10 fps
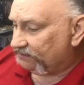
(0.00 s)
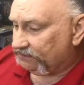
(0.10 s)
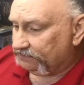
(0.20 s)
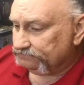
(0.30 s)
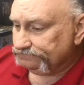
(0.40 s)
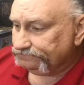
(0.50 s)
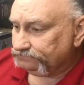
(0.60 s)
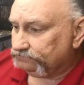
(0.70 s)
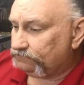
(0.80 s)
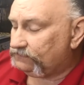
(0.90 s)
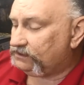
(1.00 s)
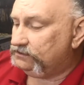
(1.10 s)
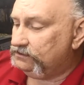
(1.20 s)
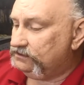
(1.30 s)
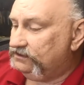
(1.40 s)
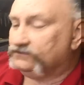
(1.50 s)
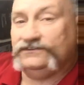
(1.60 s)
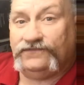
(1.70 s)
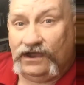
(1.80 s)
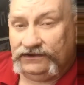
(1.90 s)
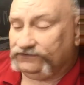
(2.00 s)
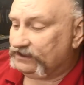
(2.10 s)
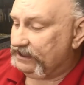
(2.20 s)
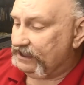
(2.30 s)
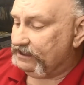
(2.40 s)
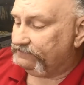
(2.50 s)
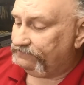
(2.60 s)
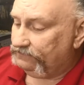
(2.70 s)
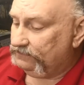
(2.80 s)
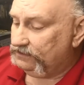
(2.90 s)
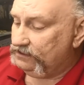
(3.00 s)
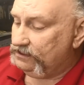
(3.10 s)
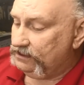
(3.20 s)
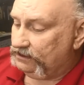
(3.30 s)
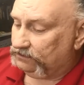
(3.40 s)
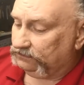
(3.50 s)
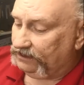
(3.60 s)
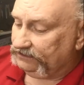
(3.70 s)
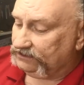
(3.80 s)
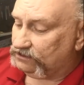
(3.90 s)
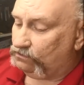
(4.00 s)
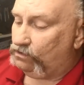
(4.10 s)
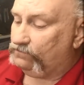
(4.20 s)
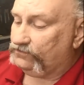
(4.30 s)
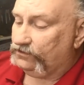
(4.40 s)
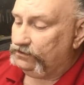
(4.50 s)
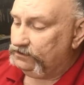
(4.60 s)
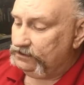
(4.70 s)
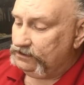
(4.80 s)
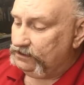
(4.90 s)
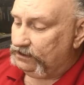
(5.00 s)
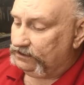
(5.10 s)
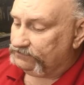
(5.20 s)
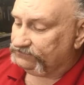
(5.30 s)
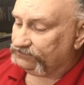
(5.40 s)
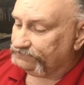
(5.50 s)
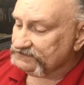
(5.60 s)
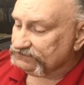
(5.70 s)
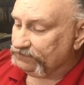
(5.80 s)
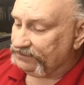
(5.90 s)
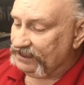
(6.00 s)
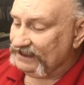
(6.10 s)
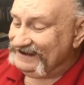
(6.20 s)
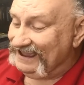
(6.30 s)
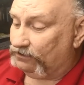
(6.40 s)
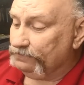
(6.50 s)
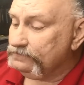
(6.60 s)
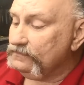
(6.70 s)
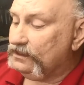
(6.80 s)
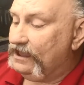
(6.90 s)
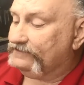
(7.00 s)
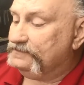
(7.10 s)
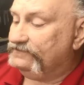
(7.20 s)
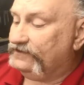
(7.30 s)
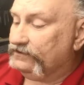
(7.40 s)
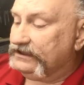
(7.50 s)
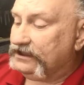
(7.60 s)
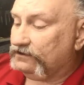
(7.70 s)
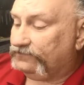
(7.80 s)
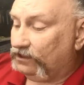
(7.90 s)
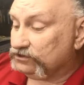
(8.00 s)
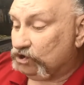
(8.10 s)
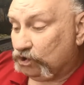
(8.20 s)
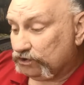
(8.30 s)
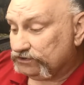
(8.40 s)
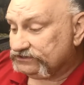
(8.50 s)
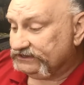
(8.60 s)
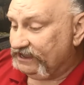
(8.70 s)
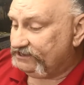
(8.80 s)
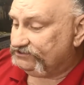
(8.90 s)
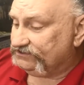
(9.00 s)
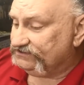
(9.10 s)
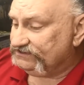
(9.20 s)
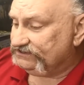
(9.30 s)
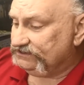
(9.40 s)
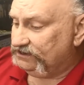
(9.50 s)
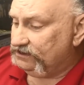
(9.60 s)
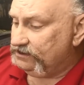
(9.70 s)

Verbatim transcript: um, is as fine as I have, and I'll lightly go over uh, the surface with that. Now, I have to be very careful on corners and edges